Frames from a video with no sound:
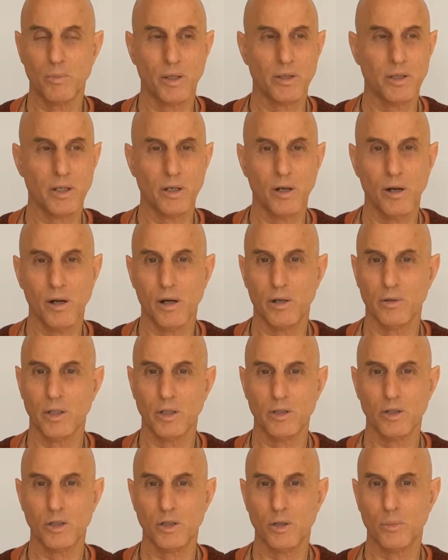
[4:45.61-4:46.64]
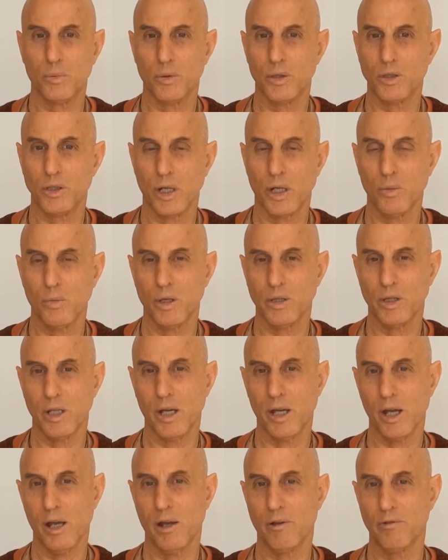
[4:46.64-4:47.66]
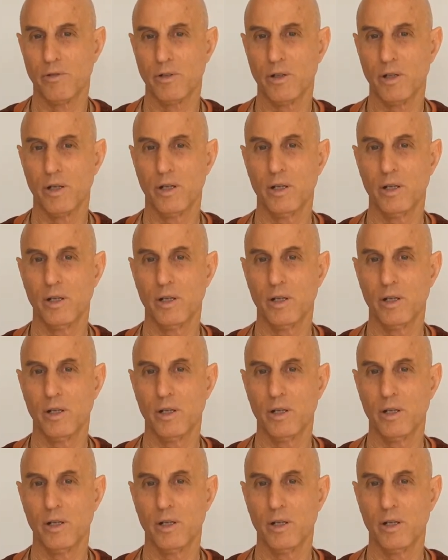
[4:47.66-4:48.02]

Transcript: But they are. They just appreciate what they have.